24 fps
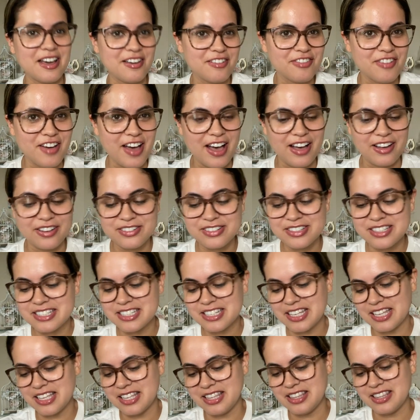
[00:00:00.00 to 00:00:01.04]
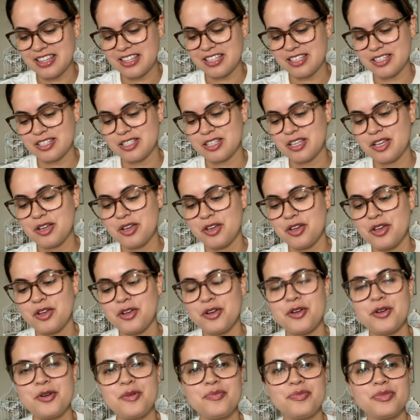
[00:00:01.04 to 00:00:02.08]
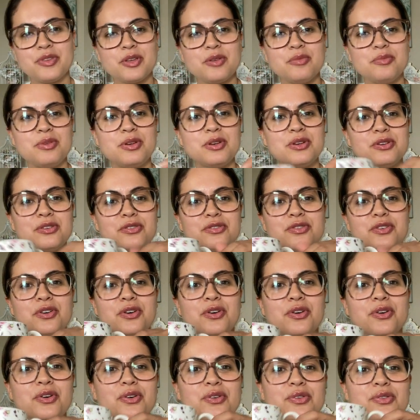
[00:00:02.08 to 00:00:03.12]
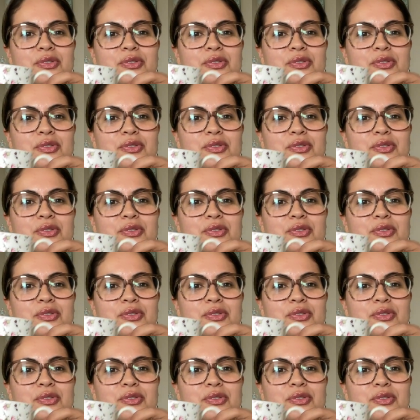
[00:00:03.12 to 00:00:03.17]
I found this beautiful